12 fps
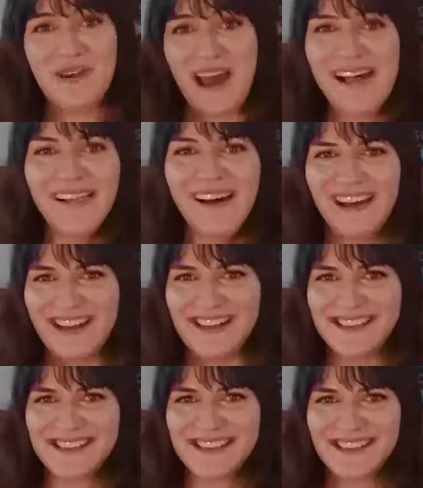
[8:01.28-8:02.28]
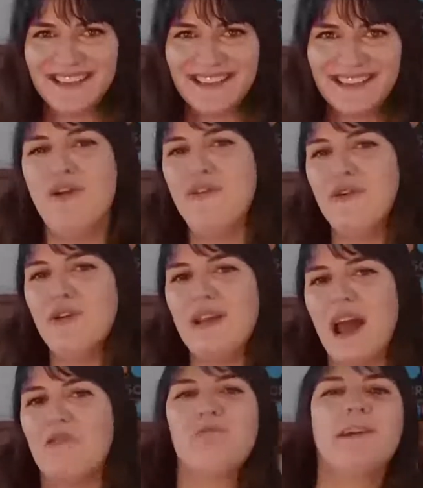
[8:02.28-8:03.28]
allies. Overall,
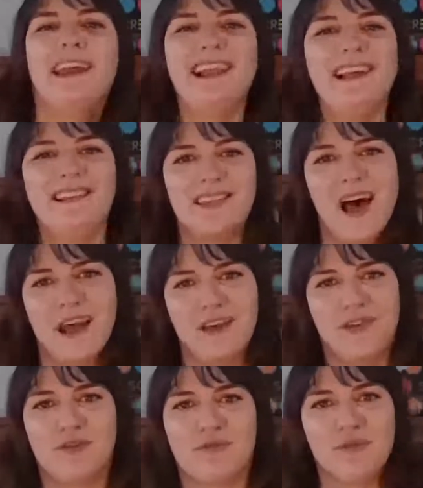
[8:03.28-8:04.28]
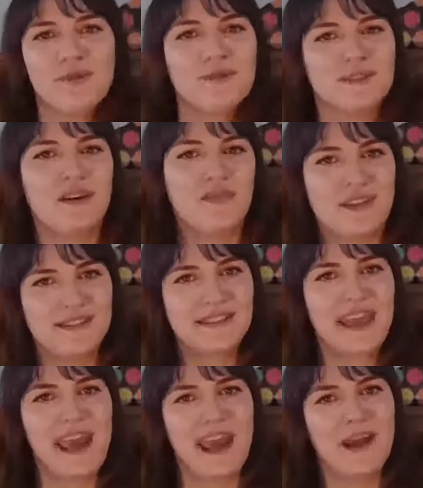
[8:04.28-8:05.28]
I really like the rules of this
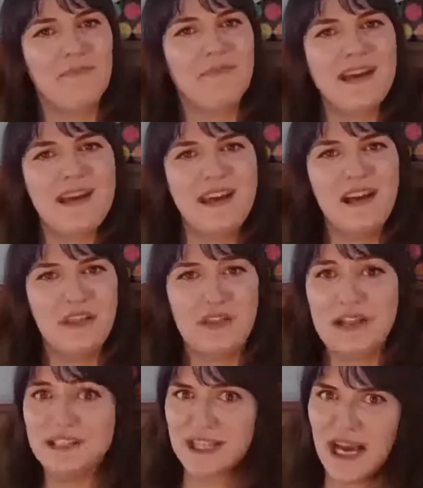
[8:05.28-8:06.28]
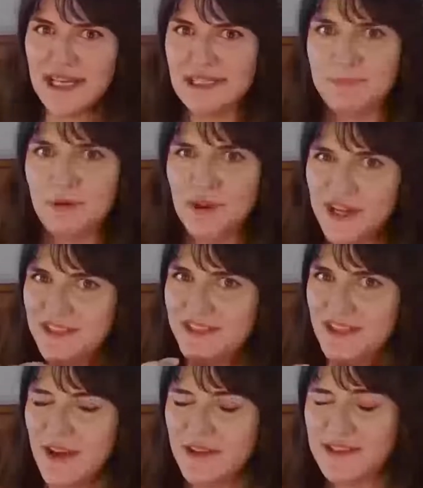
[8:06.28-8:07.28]
game. The dice pulling
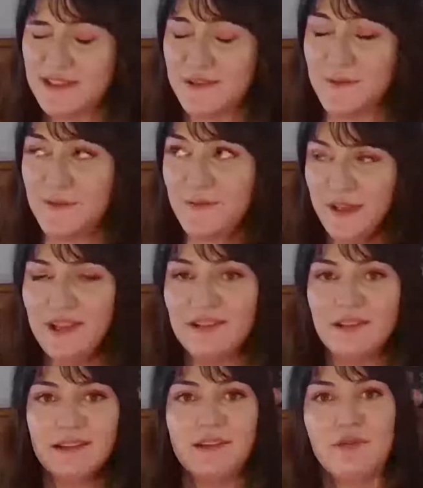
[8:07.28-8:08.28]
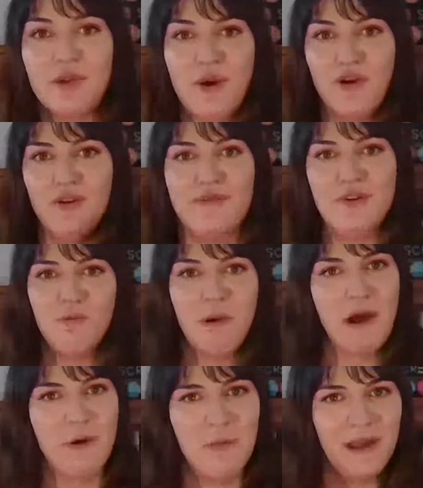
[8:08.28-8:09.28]
does feel a little
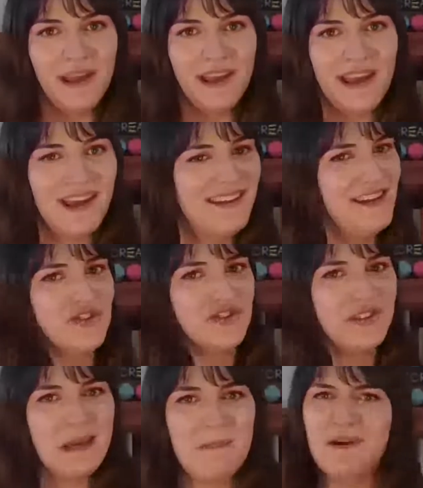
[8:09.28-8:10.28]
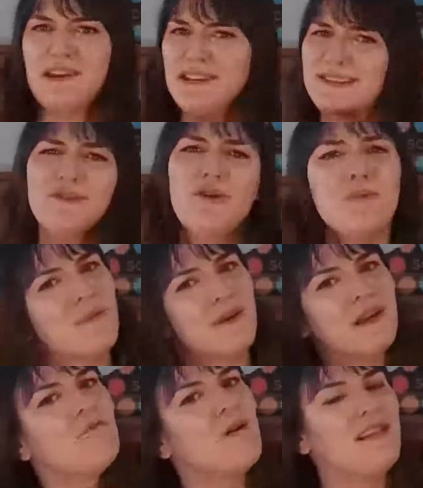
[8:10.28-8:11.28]
overwhelming initially, but it's all
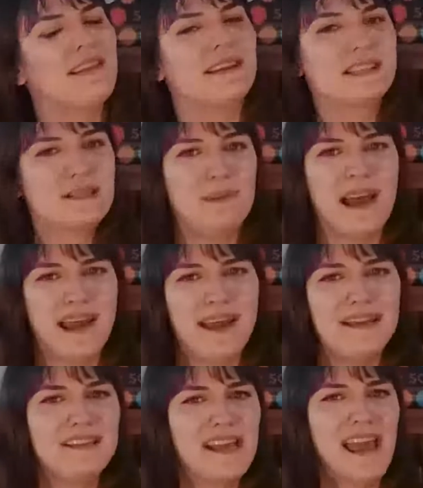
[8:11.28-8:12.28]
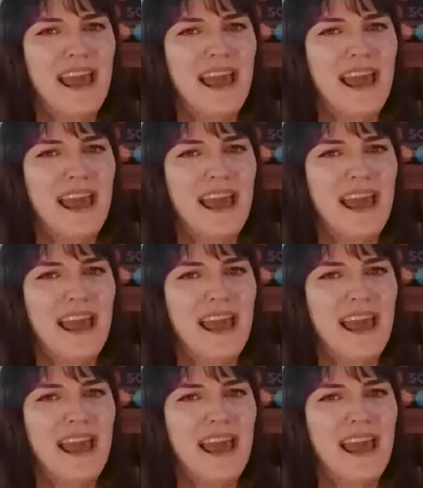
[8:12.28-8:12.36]
pretty well explained.